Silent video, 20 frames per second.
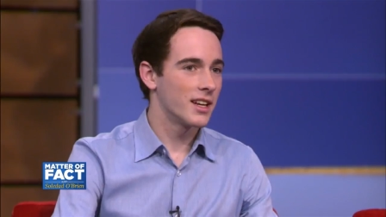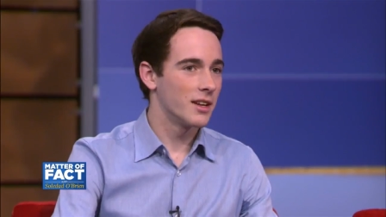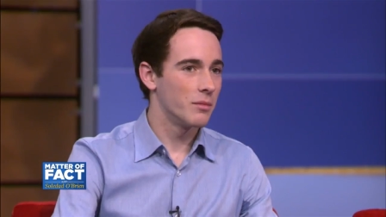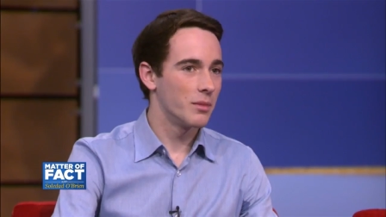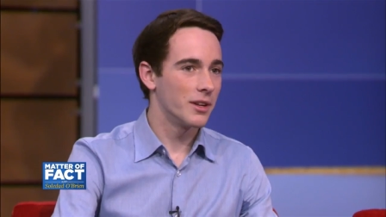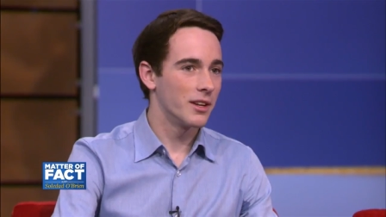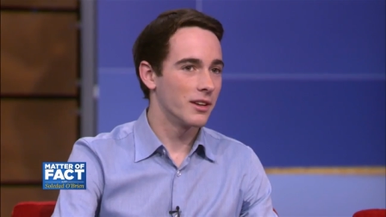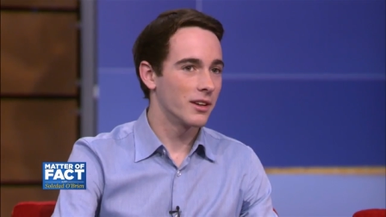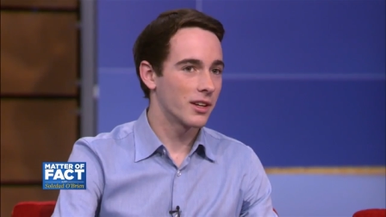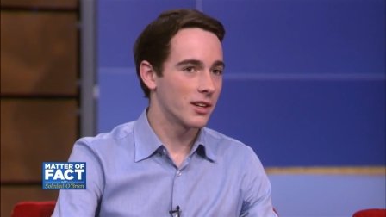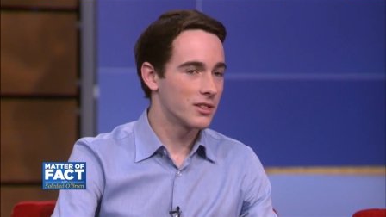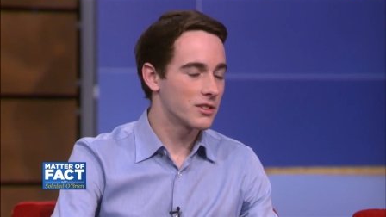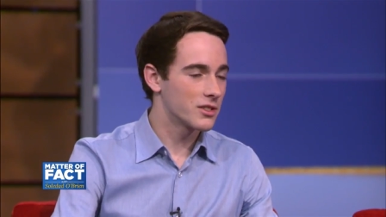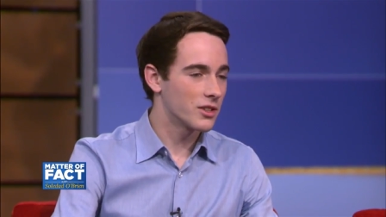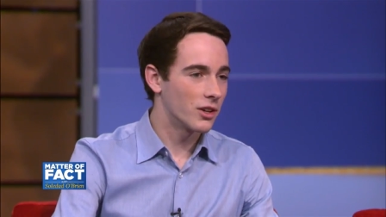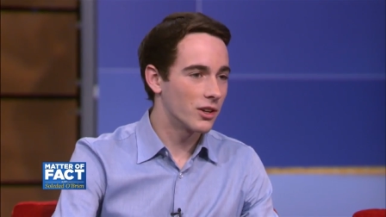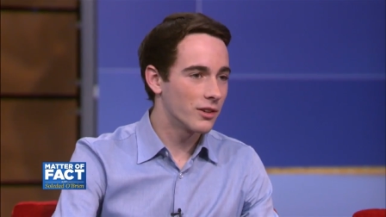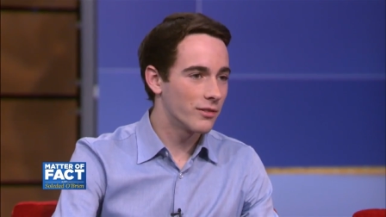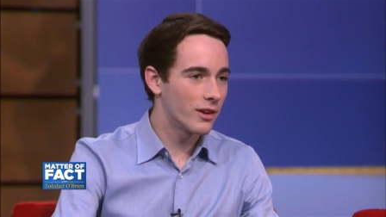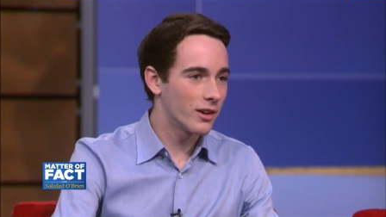had been a
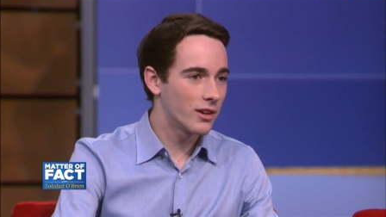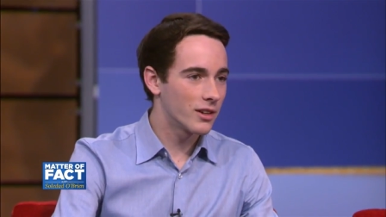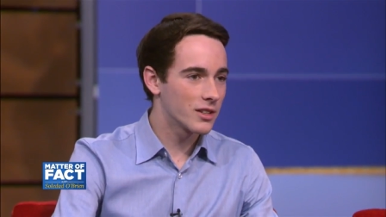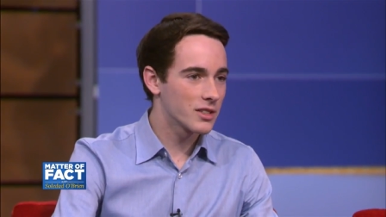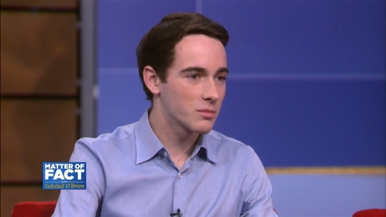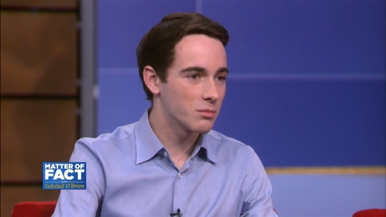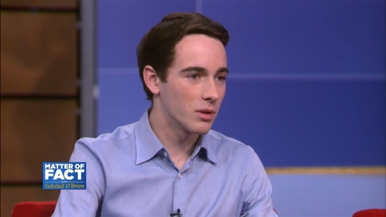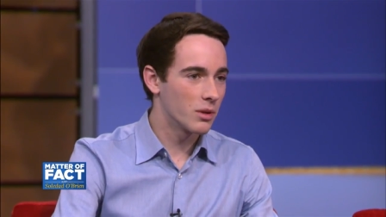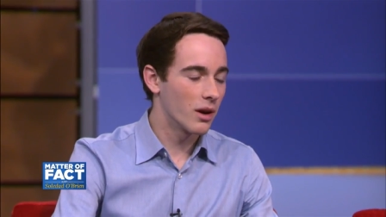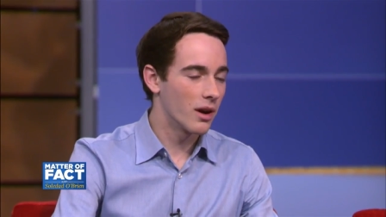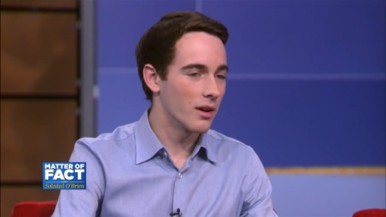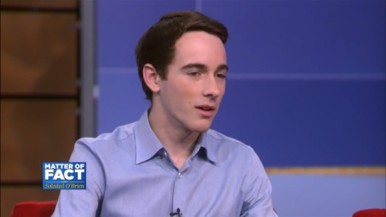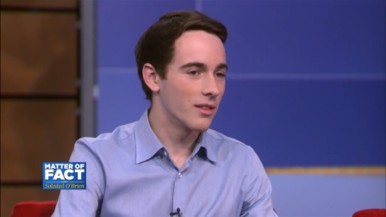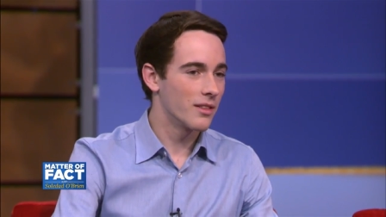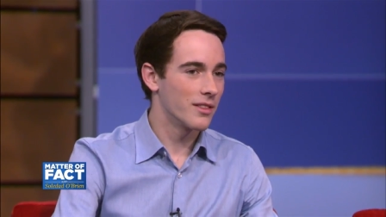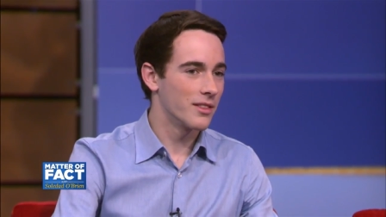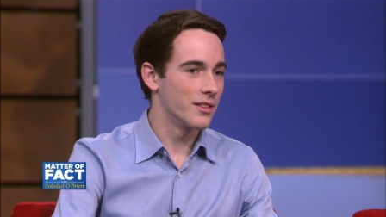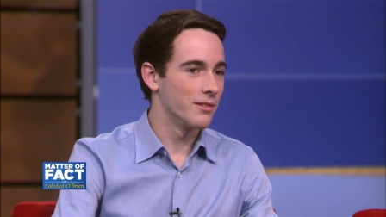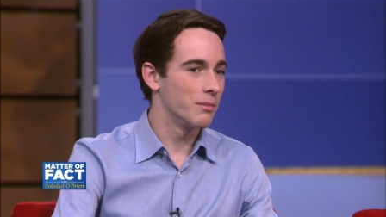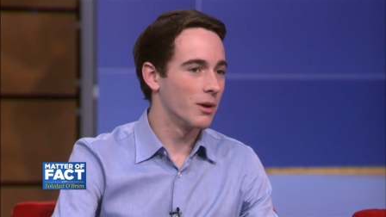concern of ours, but
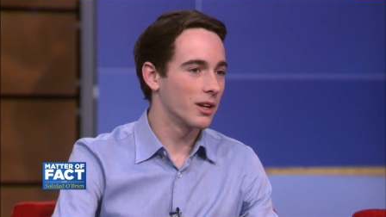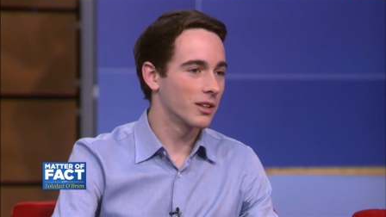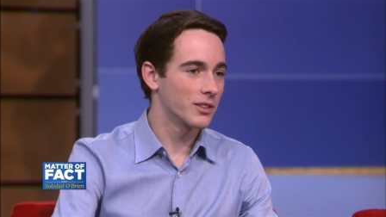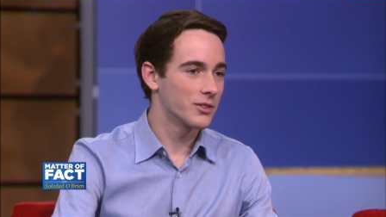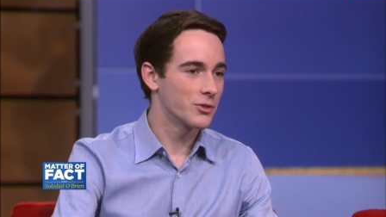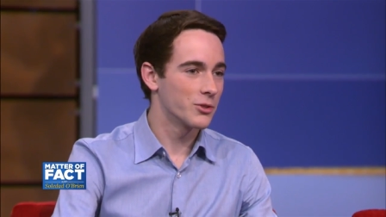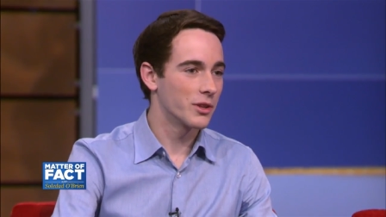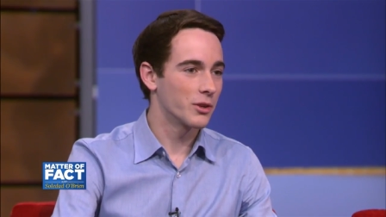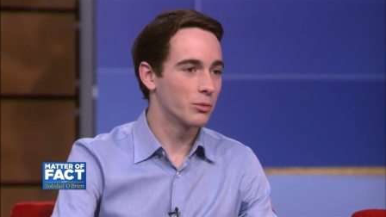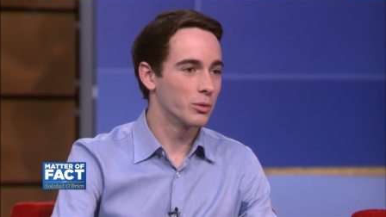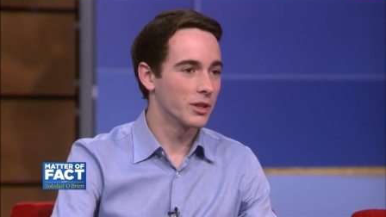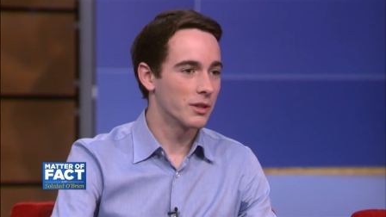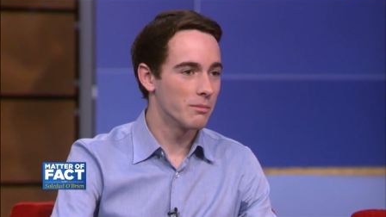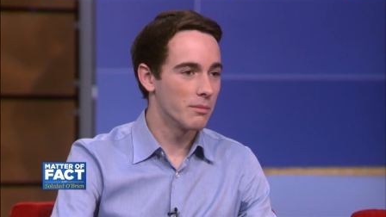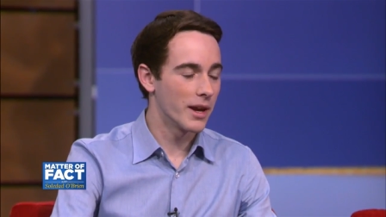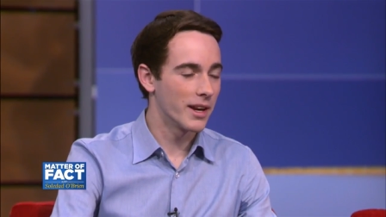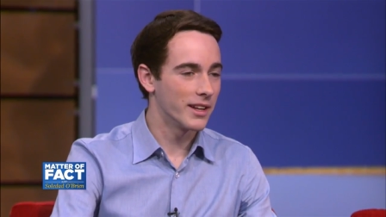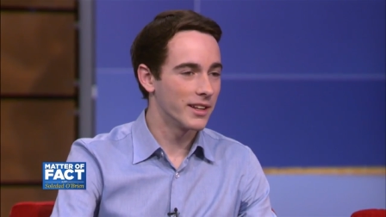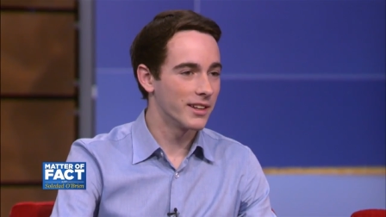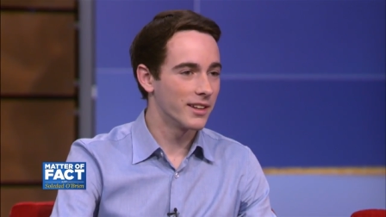the Parkland shooting really
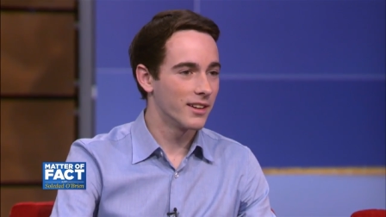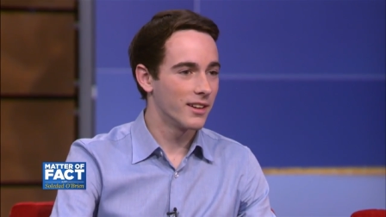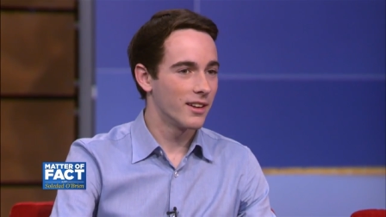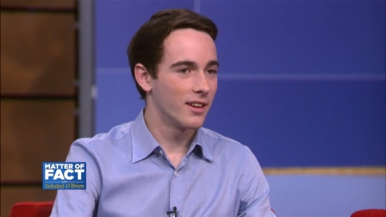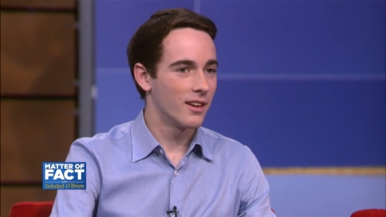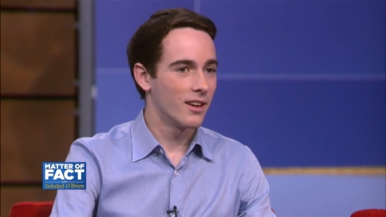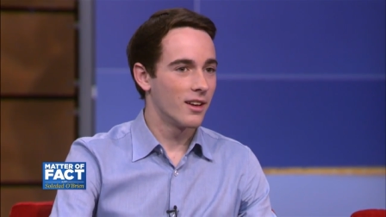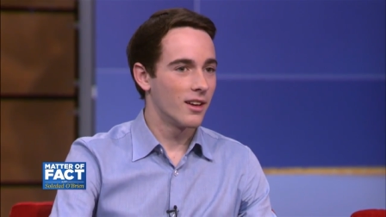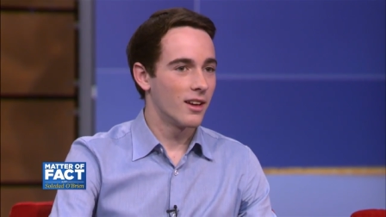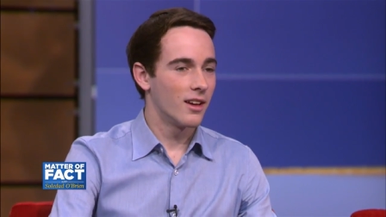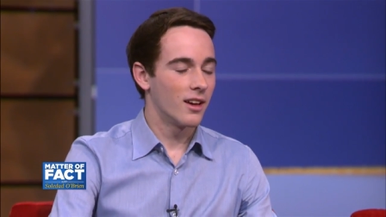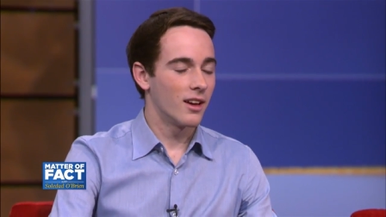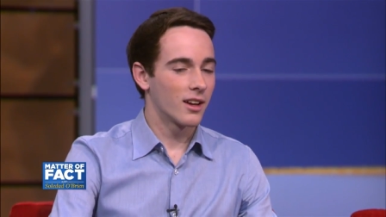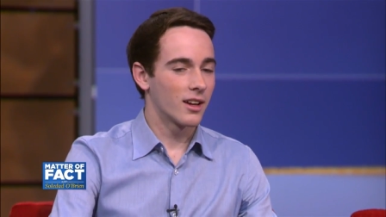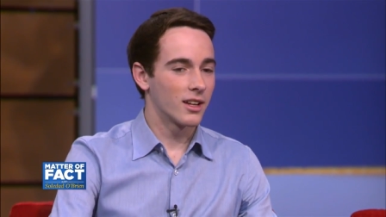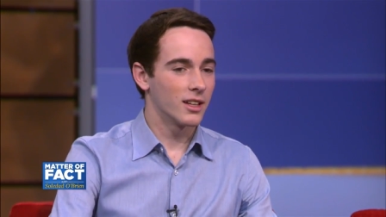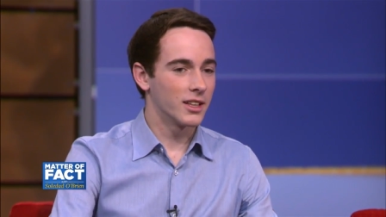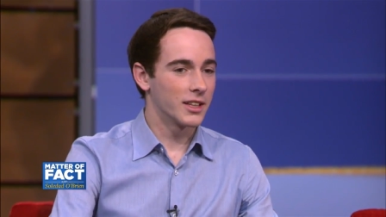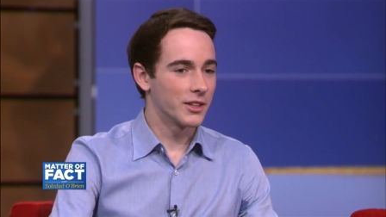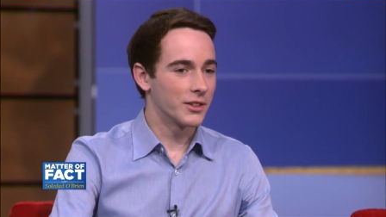made it
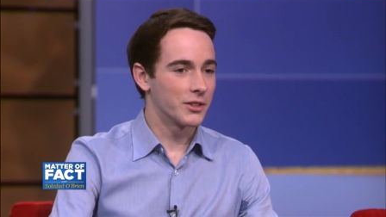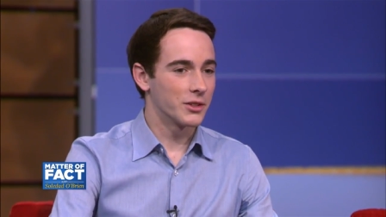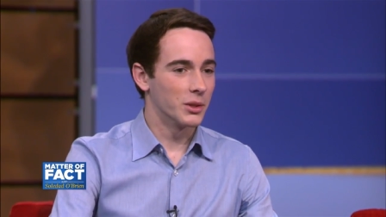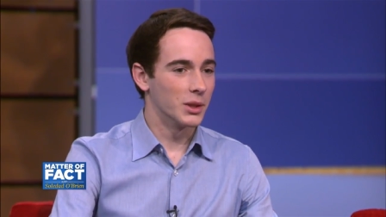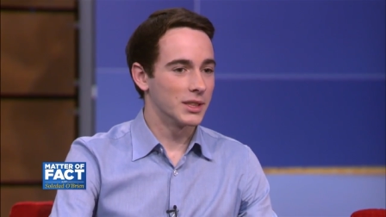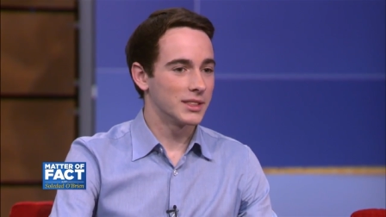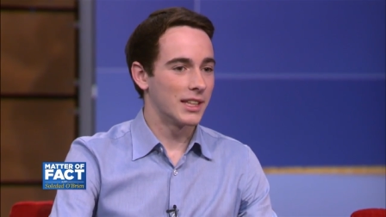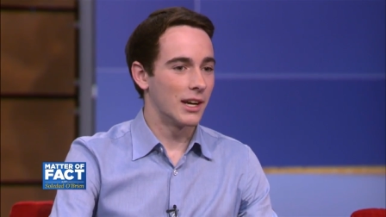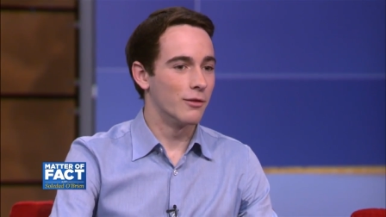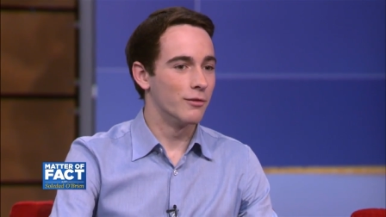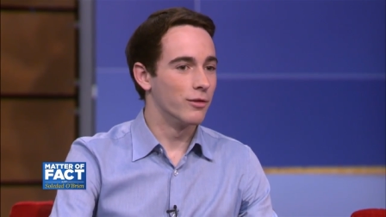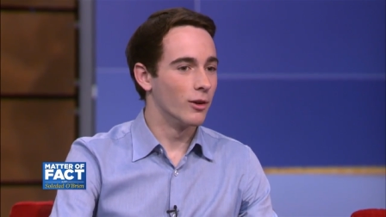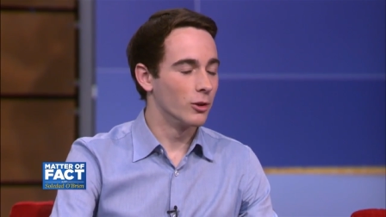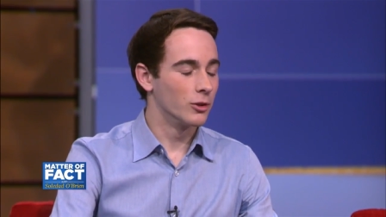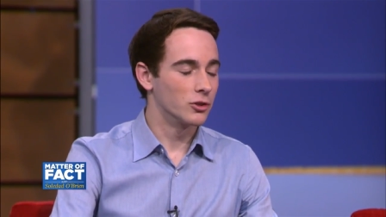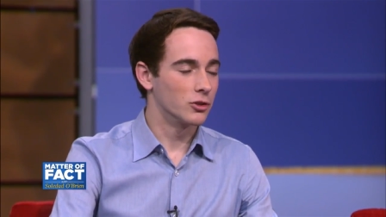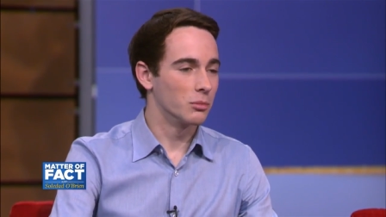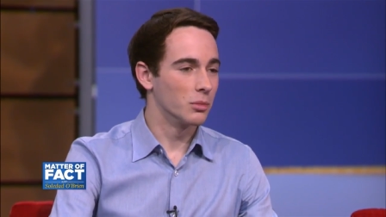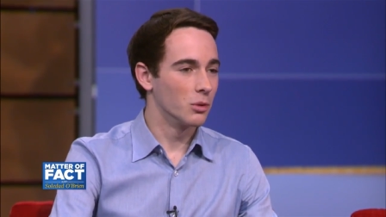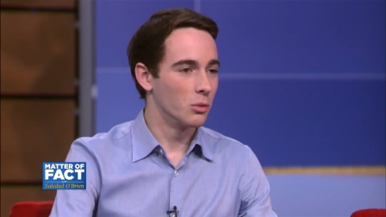clear to us how
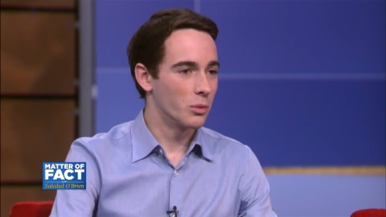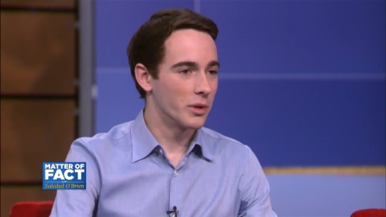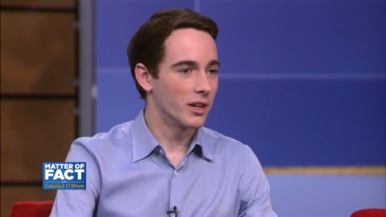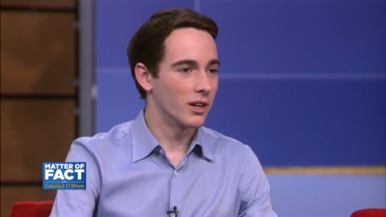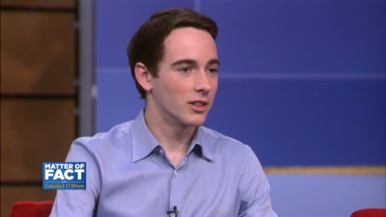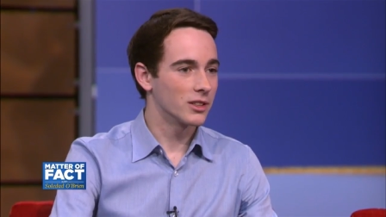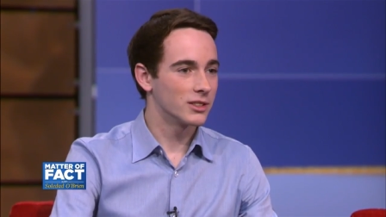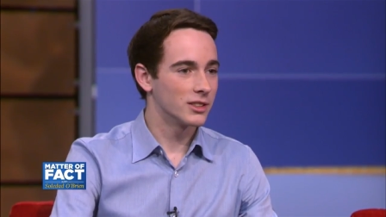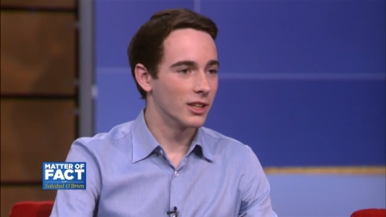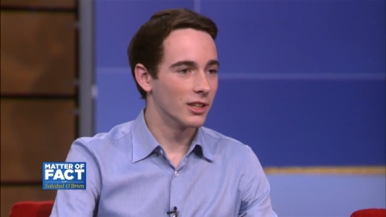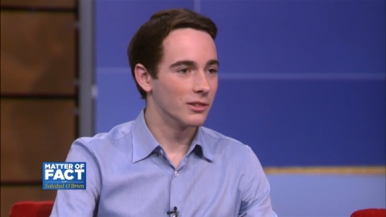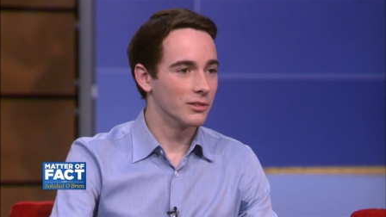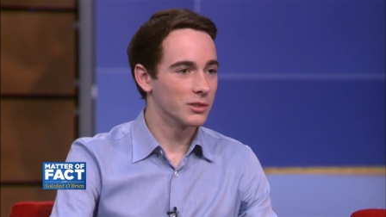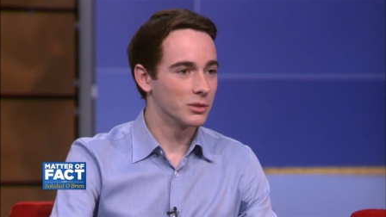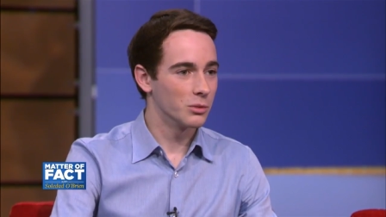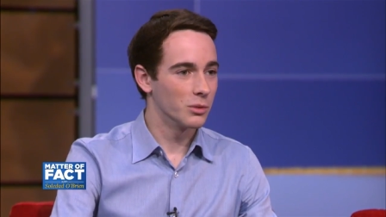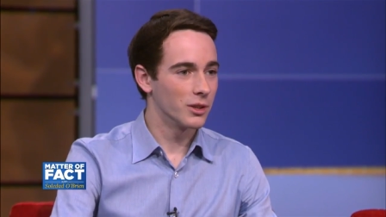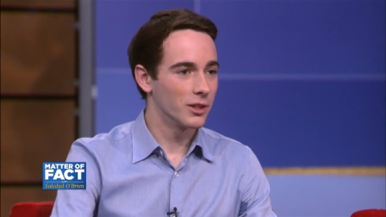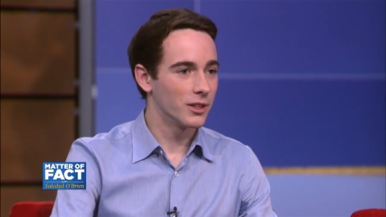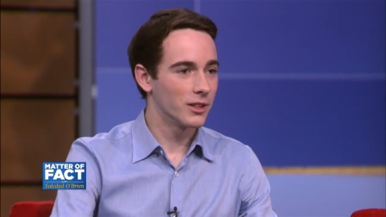vulnerable we
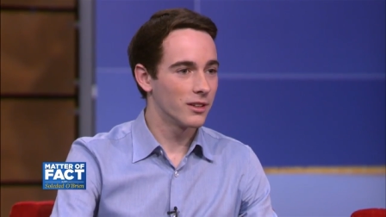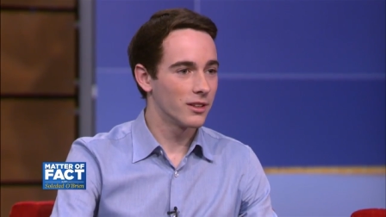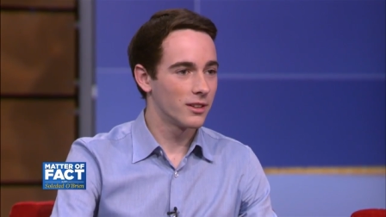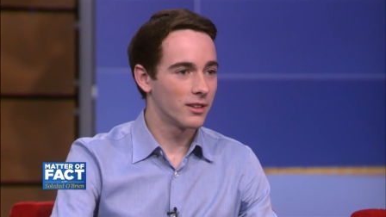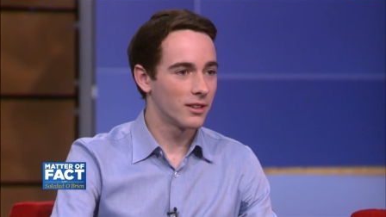ourselves were.